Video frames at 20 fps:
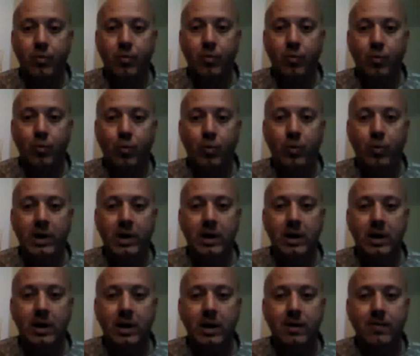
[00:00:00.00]

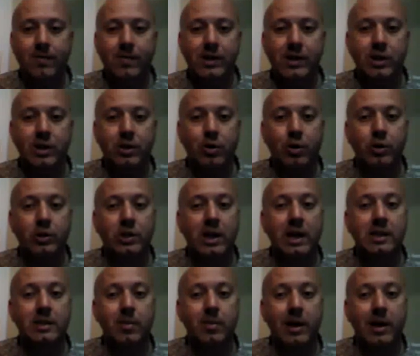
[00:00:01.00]
We envision nurse
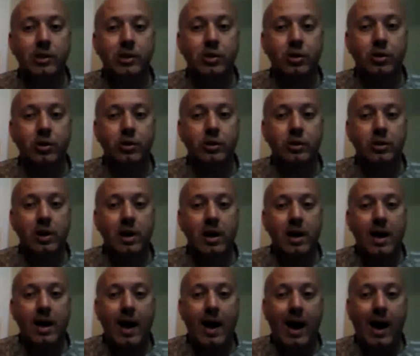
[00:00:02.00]
case managers
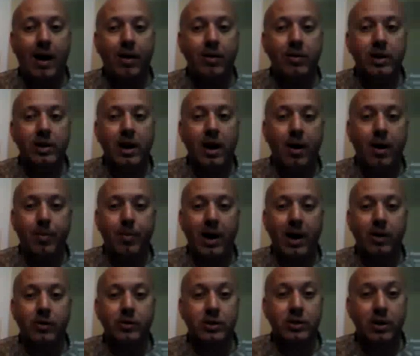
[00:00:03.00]
out in the
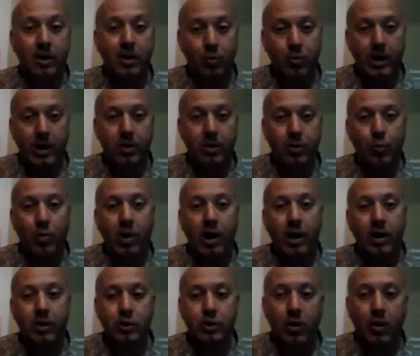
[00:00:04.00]
compounds, right on the wire,
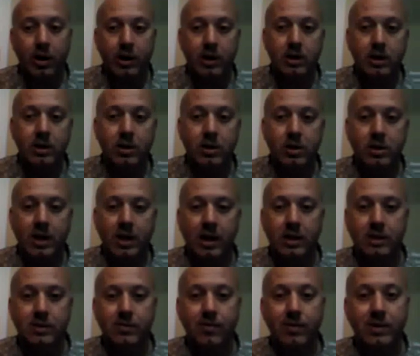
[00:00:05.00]
talking to
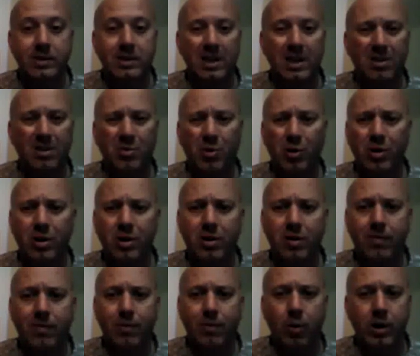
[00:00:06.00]
detainees, visiting 30 to
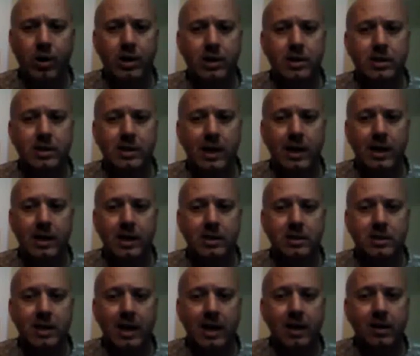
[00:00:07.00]
40 detainees
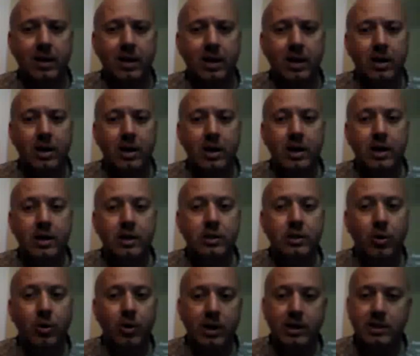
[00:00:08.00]
daily,
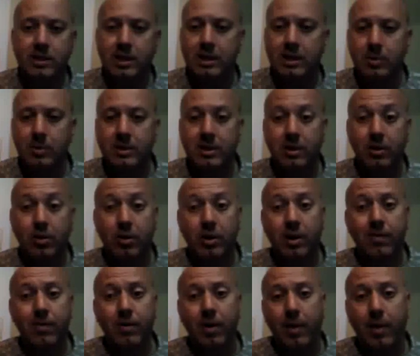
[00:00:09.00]
doing assessments and looking
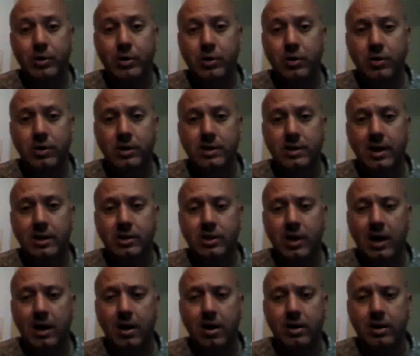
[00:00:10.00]
for opportunities to educate
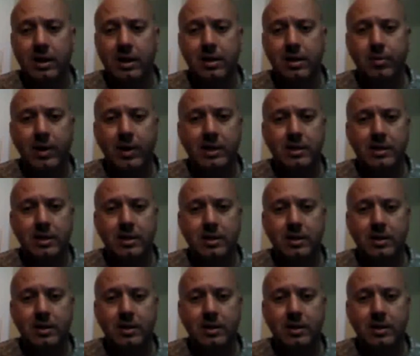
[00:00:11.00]
on a daily basis.